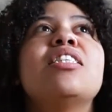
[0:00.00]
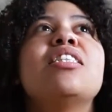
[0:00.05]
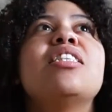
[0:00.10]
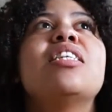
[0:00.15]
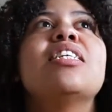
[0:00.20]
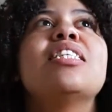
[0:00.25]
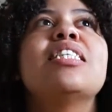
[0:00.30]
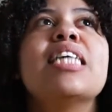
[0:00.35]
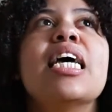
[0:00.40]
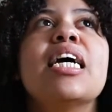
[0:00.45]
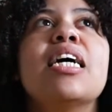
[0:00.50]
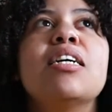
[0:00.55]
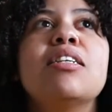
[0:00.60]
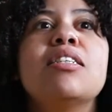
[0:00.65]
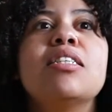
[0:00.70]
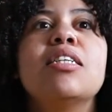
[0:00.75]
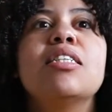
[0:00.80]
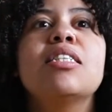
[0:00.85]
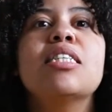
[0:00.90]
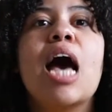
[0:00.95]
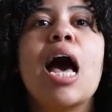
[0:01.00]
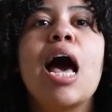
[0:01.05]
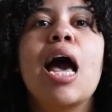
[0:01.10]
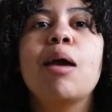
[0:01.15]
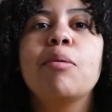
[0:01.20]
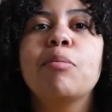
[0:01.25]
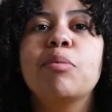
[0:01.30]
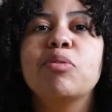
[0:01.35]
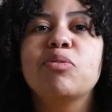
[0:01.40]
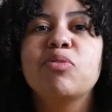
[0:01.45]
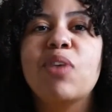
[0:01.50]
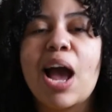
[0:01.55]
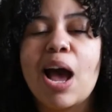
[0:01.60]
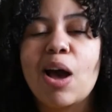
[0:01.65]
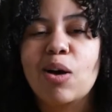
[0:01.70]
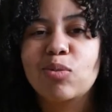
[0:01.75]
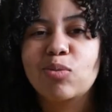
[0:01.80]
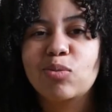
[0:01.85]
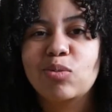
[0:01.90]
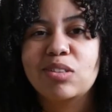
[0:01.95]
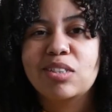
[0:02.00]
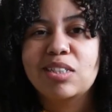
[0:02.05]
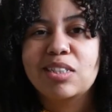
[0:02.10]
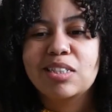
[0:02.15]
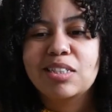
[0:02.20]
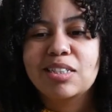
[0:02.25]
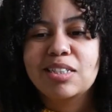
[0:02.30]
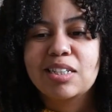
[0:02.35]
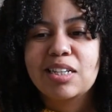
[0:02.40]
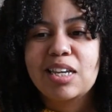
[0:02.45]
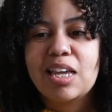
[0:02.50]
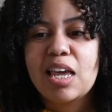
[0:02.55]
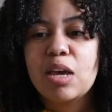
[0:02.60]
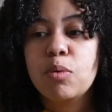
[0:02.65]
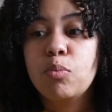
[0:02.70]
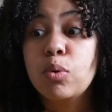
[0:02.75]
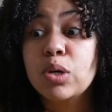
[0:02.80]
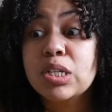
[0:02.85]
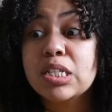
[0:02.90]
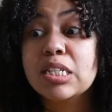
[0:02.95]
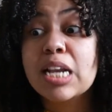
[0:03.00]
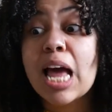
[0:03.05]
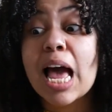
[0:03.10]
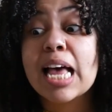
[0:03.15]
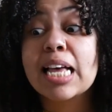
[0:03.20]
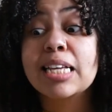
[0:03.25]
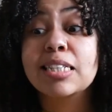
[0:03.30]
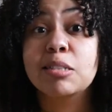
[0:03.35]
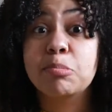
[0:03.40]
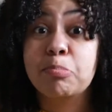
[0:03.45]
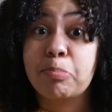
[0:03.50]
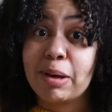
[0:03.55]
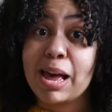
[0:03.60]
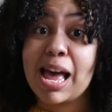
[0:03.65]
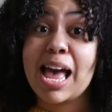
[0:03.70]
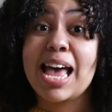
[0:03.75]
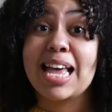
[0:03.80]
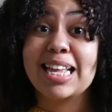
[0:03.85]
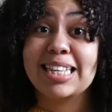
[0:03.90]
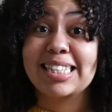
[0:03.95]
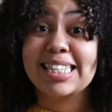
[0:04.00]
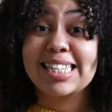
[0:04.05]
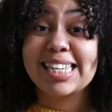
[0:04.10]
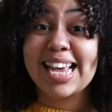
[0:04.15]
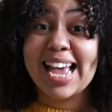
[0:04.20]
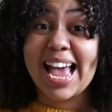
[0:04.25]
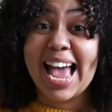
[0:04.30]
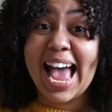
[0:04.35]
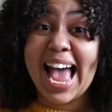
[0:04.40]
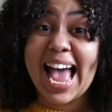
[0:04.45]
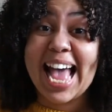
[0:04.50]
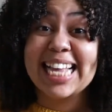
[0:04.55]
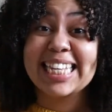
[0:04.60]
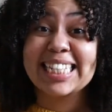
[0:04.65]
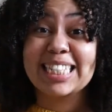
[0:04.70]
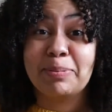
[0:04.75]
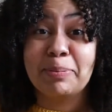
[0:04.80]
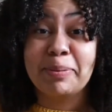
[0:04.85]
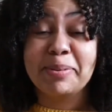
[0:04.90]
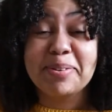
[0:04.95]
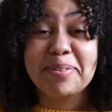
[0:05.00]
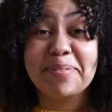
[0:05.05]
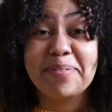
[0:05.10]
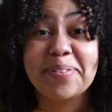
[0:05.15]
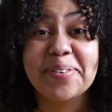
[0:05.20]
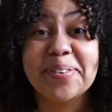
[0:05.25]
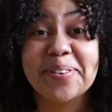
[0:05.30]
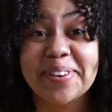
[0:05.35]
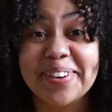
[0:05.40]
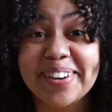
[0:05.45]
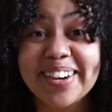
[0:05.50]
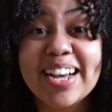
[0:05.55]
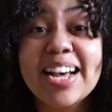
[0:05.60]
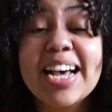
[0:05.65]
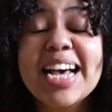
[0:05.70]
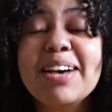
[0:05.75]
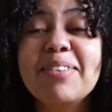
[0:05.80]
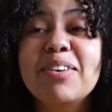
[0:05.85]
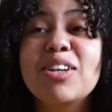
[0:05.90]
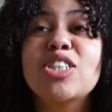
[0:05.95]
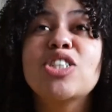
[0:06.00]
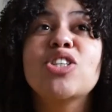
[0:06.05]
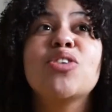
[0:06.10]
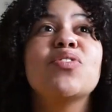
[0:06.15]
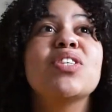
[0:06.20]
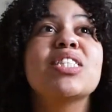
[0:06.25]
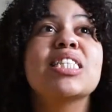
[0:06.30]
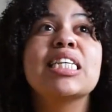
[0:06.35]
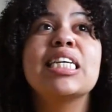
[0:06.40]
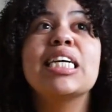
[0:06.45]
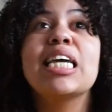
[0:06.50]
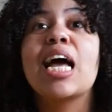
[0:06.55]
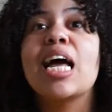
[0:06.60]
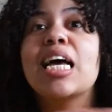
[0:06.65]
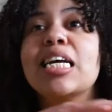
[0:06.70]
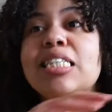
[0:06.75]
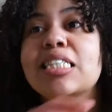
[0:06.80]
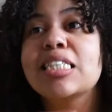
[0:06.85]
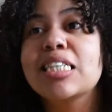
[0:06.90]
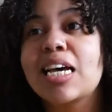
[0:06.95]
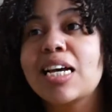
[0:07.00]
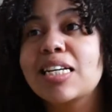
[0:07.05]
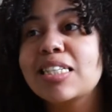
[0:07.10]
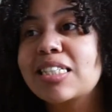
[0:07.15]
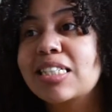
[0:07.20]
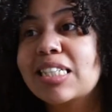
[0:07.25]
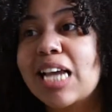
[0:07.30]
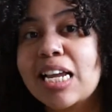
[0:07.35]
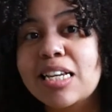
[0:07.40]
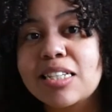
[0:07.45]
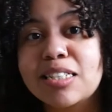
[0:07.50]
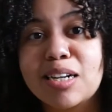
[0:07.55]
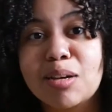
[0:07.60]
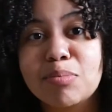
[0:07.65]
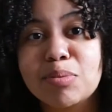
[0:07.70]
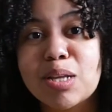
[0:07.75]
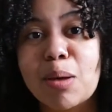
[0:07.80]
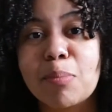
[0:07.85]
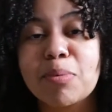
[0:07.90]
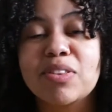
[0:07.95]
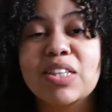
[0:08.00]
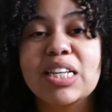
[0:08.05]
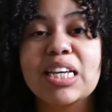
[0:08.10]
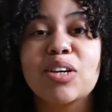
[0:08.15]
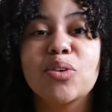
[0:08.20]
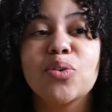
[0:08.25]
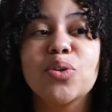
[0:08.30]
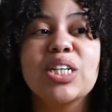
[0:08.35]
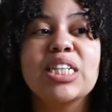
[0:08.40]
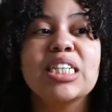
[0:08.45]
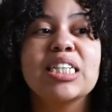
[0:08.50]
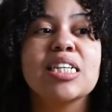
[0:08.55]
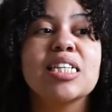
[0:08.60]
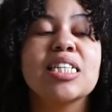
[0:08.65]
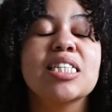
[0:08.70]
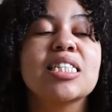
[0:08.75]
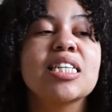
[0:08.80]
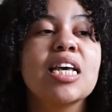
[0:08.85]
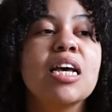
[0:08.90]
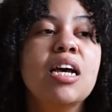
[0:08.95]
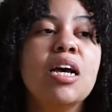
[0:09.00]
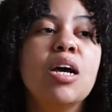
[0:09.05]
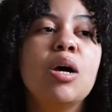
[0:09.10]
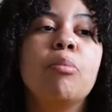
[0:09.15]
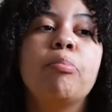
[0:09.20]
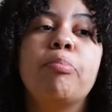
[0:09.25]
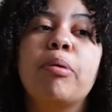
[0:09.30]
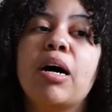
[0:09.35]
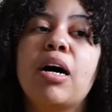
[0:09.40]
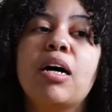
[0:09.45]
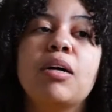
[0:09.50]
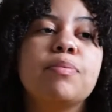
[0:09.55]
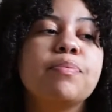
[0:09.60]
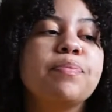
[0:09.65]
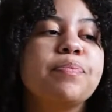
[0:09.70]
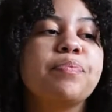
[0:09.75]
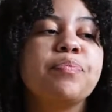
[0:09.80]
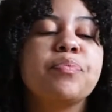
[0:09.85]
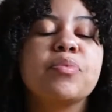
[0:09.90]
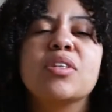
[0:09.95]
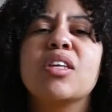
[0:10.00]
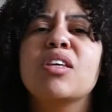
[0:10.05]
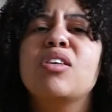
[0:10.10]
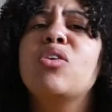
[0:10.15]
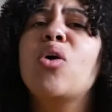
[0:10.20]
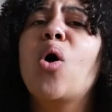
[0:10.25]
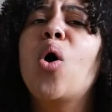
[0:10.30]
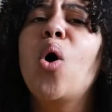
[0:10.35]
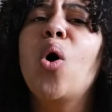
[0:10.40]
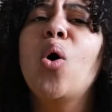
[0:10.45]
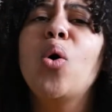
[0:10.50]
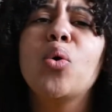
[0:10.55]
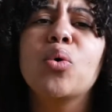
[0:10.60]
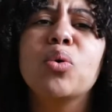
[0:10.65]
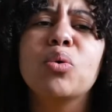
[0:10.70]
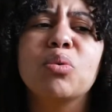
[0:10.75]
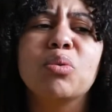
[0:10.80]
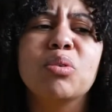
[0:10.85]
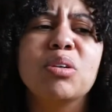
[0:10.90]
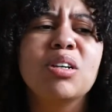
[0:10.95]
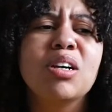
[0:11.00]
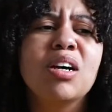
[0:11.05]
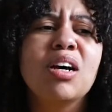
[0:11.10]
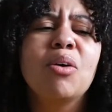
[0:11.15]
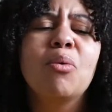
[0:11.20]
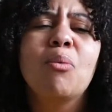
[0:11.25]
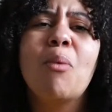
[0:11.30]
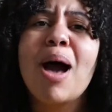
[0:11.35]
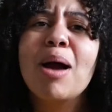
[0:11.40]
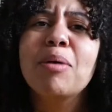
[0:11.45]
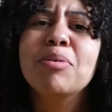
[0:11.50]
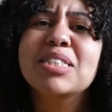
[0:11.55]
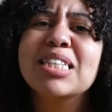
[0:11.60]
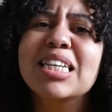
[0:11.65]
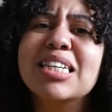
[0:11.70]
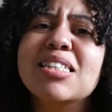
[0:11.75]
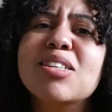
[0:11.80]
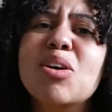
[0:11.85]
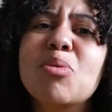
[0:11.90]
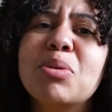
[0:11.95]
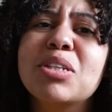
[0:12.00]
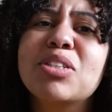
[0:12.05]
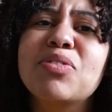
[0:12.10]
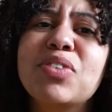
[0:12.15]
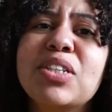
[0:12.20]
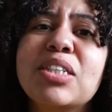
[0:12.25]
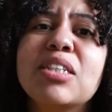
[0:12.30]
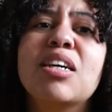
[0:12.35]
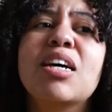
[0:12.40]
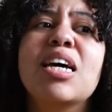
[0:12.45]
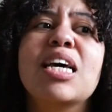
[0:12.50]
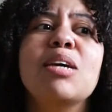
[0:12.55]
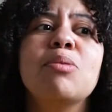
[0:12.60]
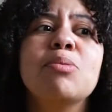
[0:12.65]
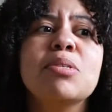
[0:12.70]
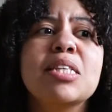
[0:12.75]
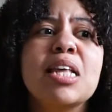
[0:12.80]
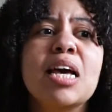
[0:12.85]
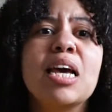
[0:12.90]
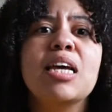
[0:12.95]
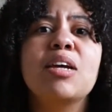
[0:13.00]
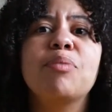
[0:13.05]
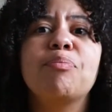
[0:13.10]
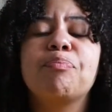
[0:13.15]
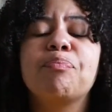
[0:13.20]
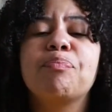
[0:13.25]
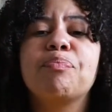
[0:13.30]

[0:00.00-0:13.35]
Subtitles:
The second time round, it wasn't as bad as before, because obviously I'd changed up some of the ingredients. But yo, why was there so much vinegar? It was like,